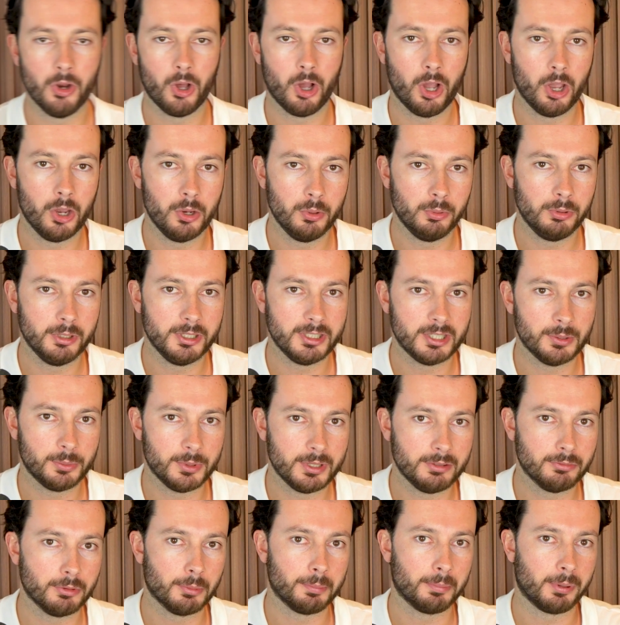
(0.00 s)
Not only do
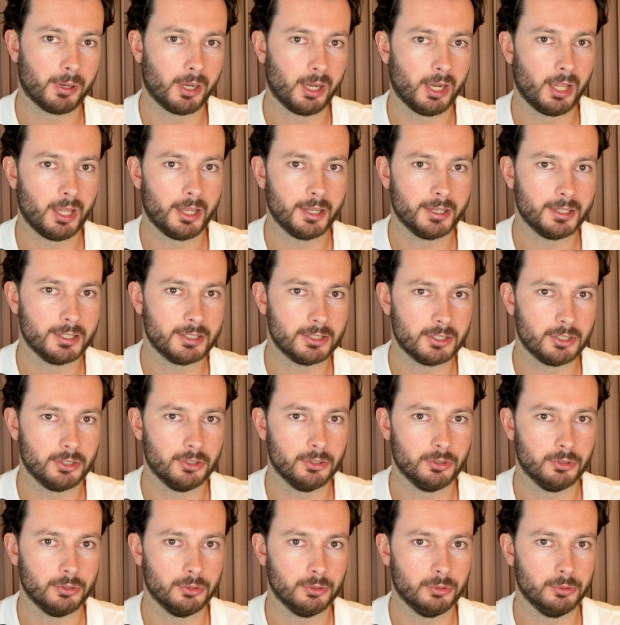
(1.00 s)
we reply
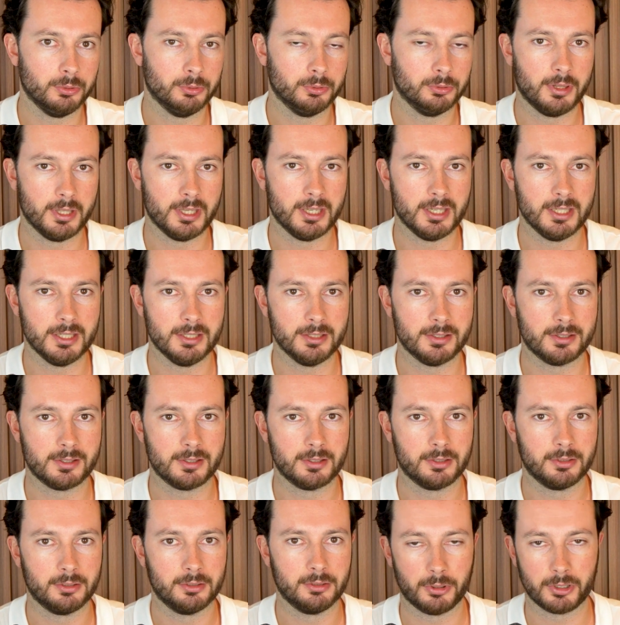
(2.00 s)
to
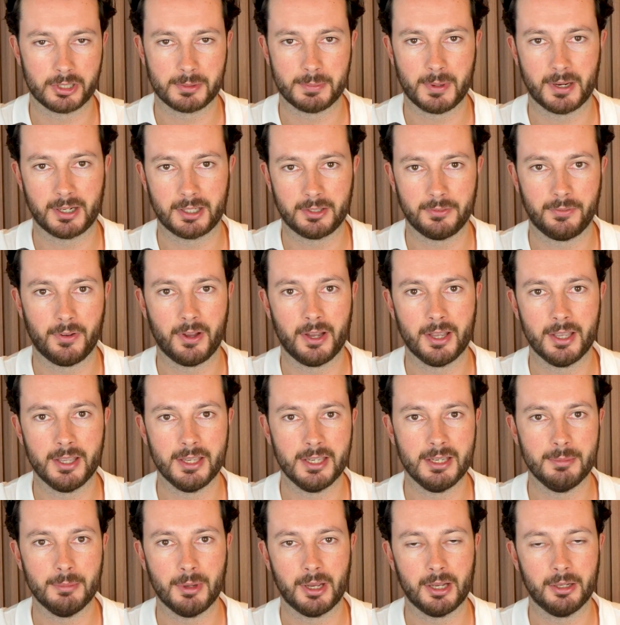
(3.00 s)
these prospects via
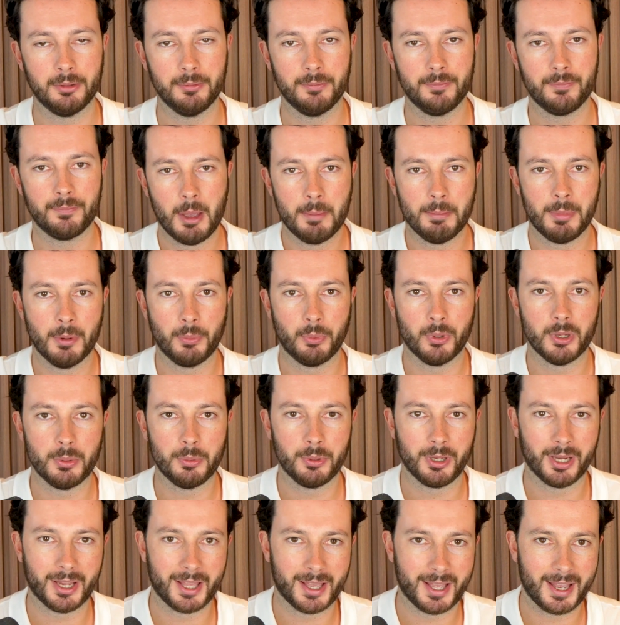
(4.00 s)
email, but we
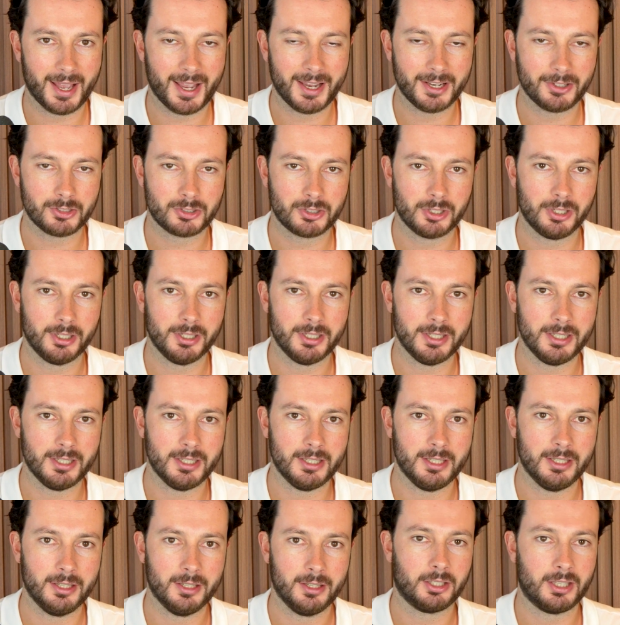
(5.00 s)
will
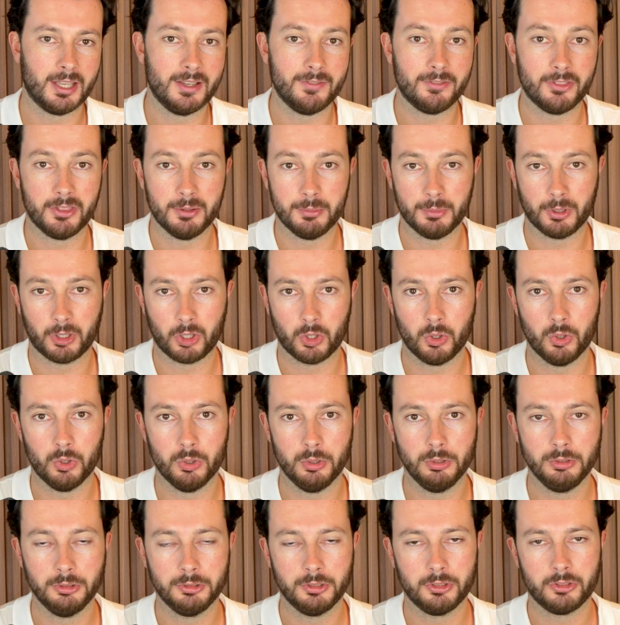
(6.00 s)
actually give them a
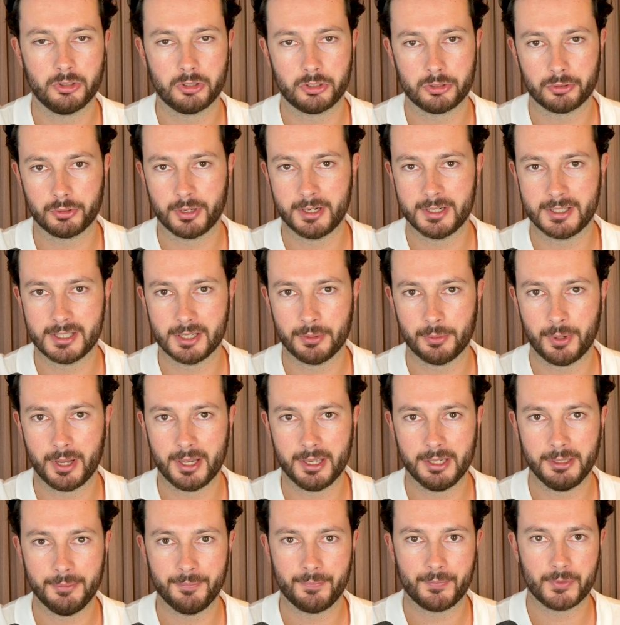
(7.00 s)
call straight
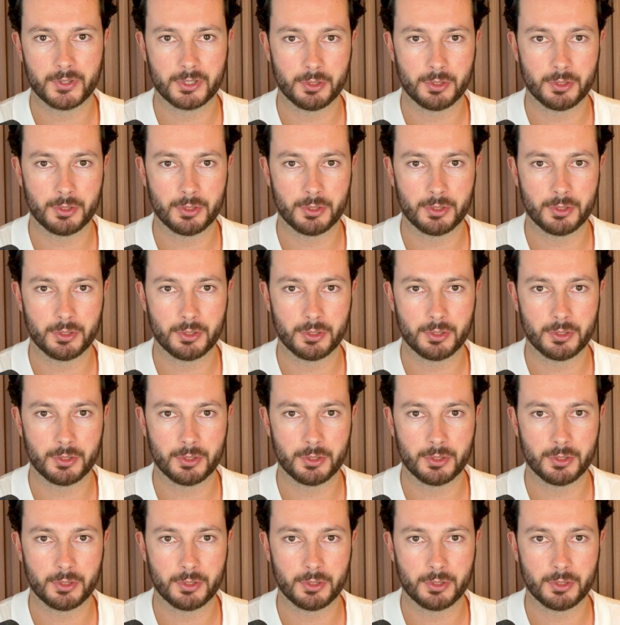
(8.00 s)
away.